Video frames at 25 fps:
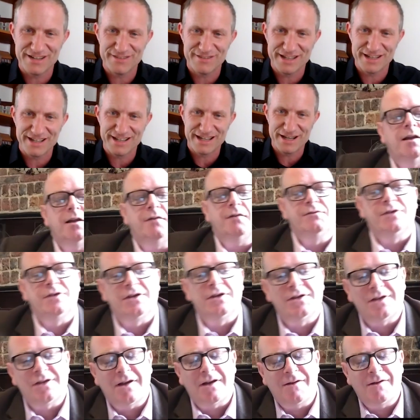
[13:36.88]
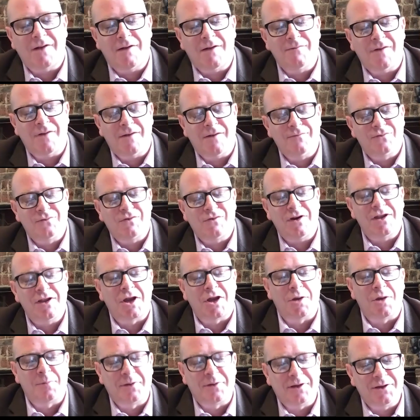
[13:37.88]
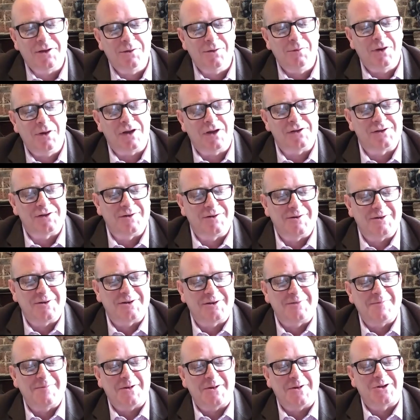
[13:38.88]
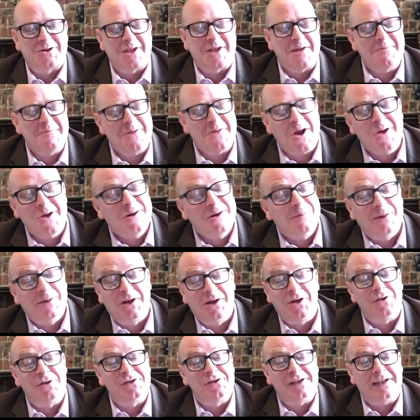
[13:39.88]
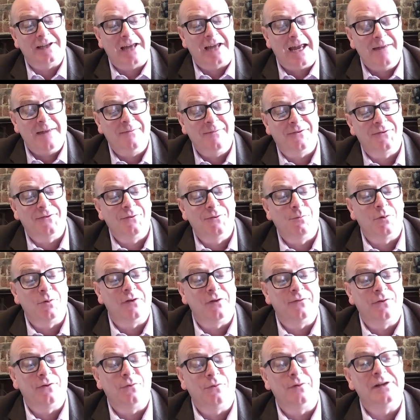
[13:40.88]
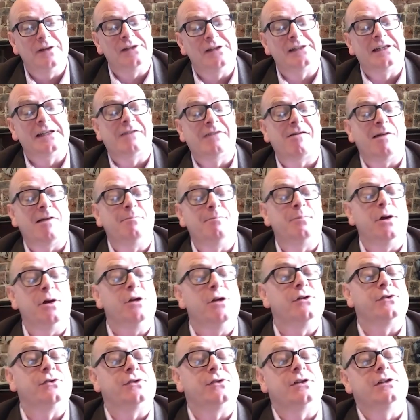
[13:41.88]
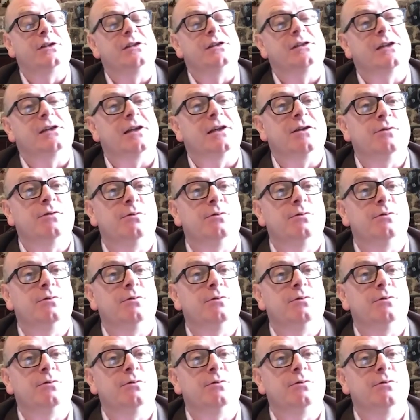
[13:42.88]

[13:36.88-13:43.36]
Well, I was going to say, I was rather hoping that you were going to mention that, but only because it came through one of your Instagram posts, didn't it?